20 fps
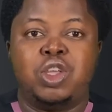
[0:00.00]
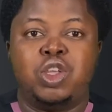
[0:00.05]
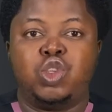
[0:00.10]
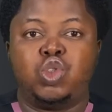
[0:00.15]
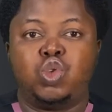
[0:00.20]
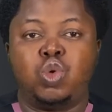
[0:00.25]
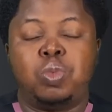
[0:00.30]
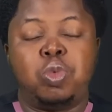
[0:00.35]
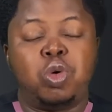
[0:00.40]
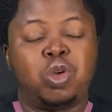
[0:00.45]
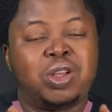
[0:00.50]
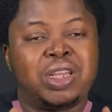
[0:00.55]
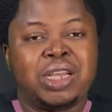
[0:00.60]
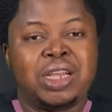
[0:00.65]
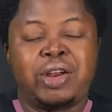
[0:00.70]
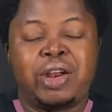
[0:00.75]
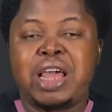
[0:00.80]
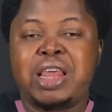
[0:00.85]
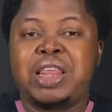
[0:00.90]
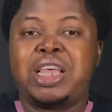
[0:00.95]
So, but
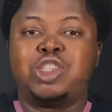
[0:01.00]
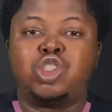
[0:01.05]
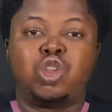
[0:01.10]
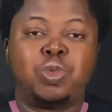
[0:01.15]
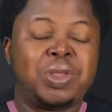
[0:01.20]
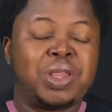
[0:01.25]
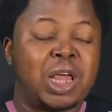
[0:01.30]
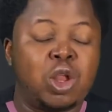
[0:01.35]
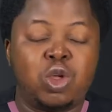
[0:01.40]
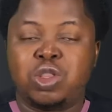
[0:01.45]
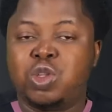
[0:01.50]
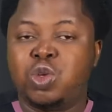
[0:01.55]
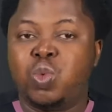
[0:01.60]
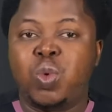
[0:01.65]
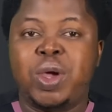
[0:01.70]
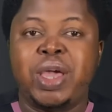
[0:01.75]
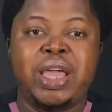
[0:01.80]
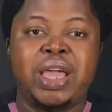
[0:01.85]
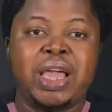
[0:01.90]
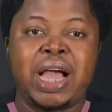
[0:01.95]
rather than stop it along the
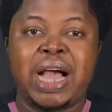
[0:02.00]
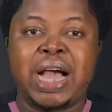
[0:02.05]
way